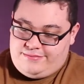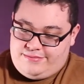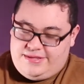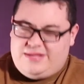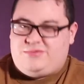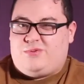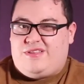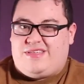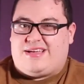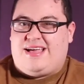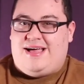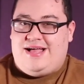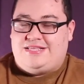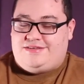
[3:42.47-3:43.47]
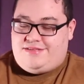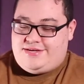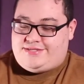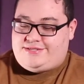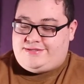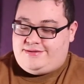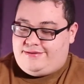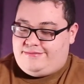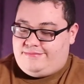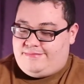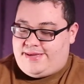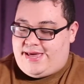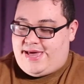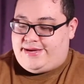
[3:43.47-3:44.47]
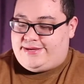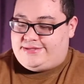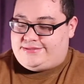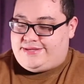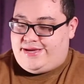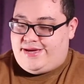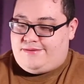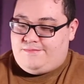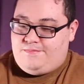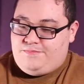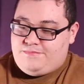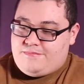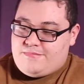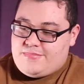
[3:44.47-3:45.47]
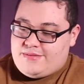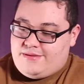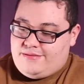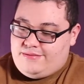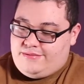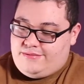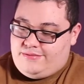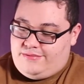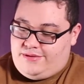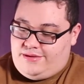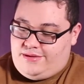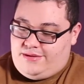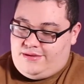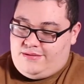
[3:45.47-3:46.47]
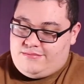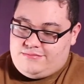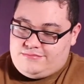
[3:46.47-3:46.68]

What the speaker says: That's one of the cons of this bag, is that there's